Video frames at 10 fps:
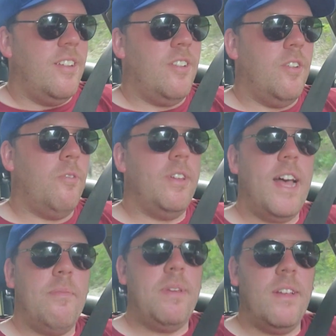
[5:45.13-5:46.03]
So with
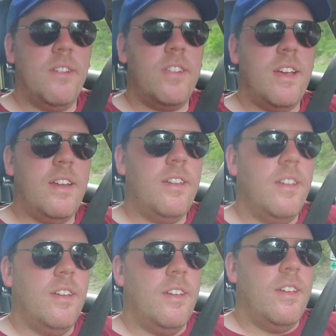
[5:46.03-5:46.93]
that being said,
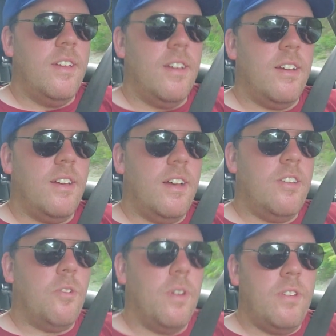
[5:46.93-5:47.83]

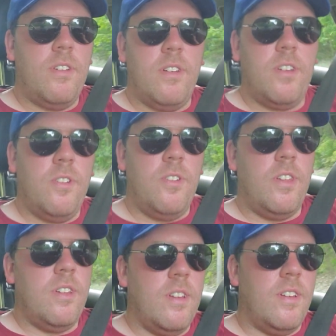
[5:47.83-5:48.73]
I just want you to know
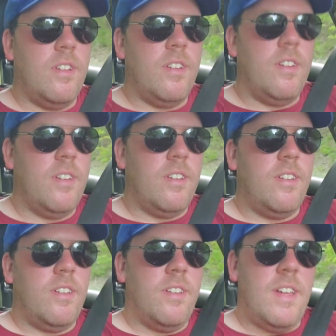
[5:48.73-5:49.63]

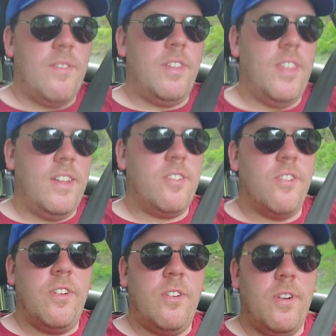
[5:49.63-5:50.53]
that everything is
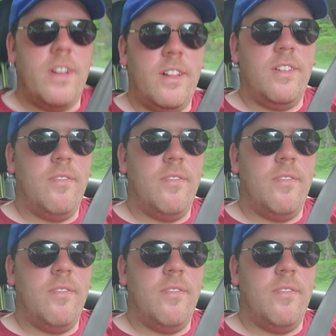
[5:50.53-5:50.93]
going well.